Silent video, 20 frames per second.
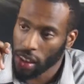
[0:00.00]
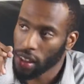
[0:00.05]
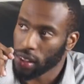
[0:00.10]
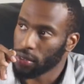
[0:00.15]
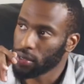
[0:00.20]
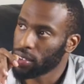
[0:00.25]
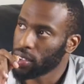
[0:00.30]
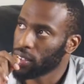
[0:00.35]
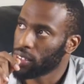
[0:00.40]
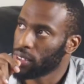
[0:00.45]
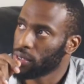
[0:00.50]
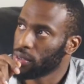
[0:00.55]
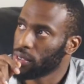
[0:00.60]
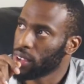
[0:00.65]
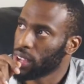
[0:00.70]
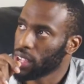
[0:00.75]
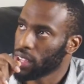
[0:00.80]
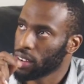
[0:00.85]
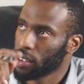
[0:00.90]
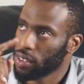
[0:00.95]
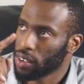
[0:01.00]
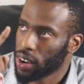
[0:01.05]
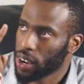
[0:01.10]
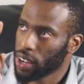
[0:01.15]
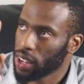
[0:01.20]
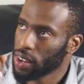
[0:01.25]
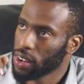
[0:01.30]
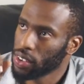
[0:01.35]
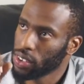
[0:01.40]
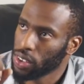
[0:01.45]
let's see if I get it
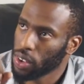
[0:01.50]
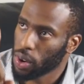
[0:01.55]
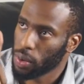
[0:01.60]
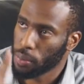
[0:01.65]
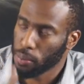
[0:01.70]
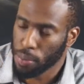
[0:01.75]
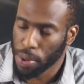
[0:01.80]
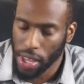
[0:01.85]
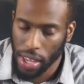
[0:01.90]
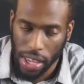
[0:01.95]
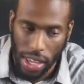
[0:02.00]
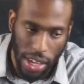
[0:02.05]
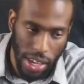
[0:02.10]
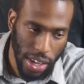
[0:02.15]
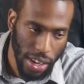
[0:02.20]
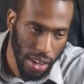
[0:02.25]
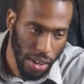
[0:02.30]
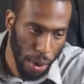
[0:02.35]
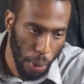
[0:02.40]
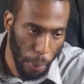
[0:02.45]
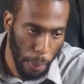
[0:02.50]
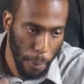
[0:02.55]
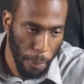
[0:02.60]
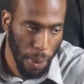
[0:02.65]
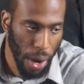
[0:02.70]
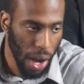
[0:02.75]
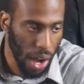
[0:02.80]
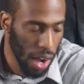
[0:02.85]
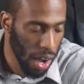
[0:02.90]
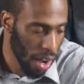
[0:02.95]
right. So Big,
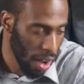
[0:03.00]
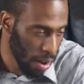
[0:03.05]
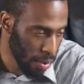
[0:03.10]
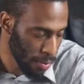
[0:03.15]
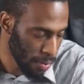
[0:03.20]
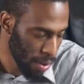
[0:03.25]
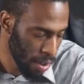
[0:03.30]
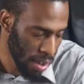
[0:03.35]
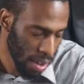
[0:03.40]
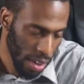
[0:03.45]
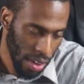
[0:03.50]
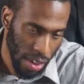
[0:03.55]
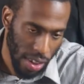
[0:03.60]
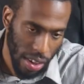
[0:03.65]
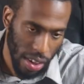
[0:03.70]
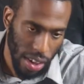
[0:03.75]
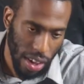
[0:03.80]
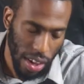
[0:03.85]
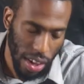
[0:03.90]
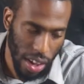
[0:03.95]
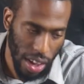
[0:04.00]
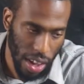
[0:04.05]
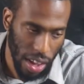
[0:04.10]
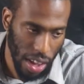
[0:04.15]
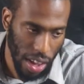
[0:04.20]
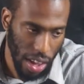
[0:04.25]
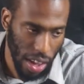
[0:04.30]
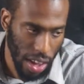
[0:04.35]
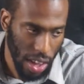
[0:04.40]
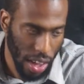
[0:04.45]
Bomb,
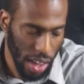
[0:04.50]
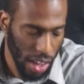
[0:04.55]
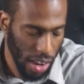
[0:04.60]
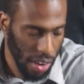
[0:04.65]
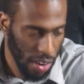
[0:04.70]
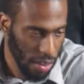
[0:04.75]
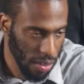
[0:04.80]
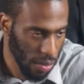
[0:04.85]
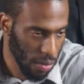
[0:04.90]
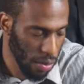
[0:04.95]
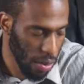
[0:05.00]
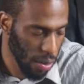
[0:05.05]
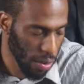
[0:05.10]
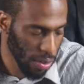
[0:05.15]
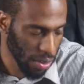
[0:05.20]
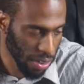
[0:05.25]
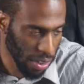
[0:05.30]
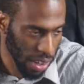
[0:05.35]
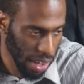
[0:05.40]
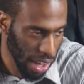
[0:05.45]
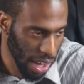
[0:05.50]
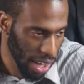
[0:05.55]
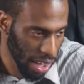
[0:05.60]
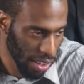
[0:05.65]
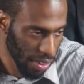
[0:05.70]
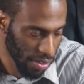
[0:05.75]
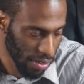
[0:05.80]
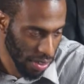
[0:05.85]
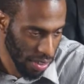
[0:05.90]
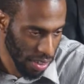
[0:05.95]
and what was the
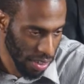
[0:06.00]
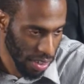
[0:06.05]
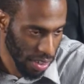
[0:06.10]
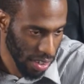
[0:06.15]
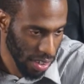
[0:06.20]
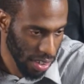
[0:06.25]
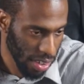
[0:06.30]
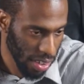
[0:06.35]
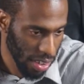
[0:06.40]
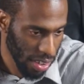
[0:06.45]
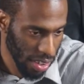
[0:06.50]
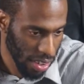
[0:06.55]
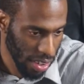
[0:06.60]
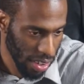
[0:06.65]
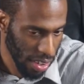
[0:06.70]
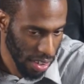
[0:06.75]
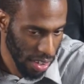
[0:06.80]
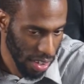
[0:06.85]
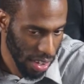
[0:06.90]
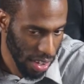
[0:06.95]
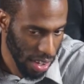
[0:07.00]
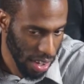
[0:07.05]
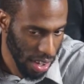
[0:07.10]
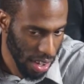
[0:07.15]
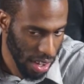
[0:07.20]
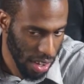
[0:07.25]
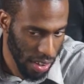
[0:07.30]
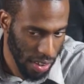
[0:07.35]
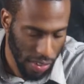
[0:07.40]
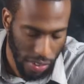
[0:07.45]
last one?
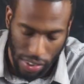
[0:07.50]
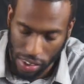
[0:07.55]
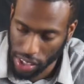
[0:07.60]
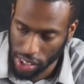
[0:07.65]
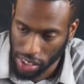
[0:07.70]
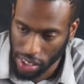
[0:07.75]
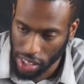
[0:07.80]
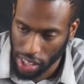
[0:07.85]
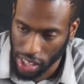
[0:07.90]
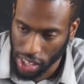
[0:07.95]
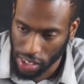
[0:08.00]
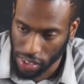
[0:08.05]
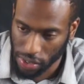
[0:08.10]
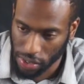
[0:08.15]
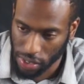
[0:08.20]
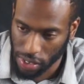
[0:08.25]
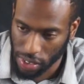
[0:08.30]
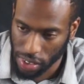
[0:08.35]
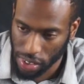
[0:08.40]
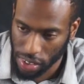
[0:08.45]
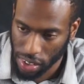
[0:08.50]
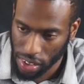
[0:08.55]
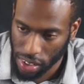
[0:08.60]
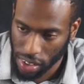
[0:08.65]
Yeah, the last one.